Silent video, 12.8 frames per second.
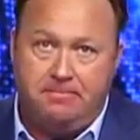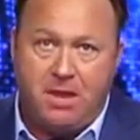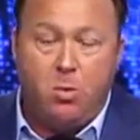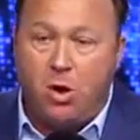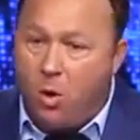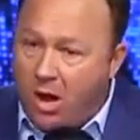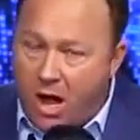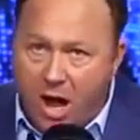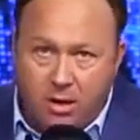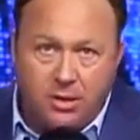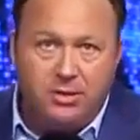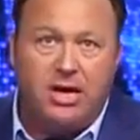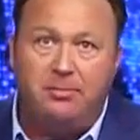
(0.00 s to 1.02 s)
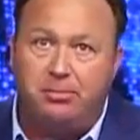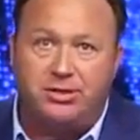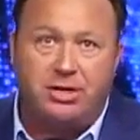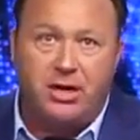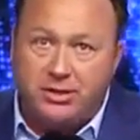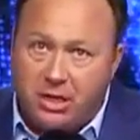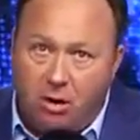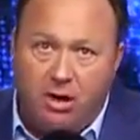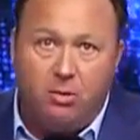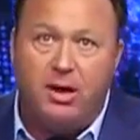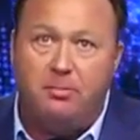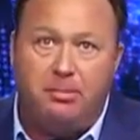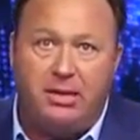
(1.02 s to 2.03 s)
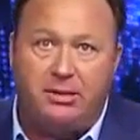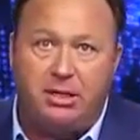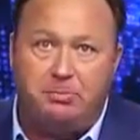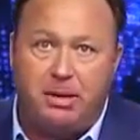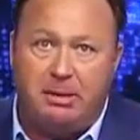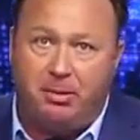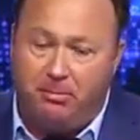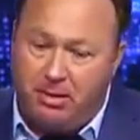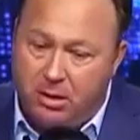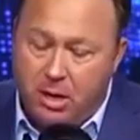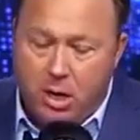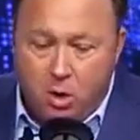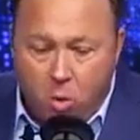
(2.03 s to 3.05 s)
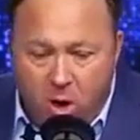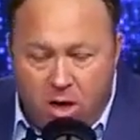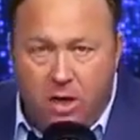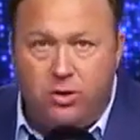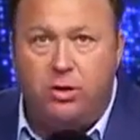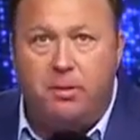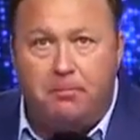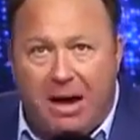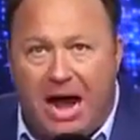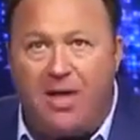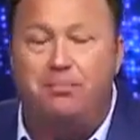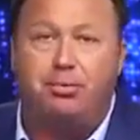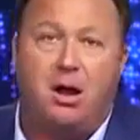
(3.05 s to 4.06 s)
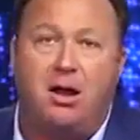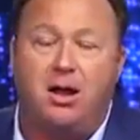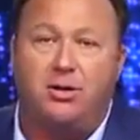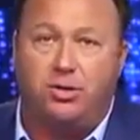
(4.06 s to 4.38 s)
And we're going 110%. It's the only way to beat these people. But we need you to buy the products.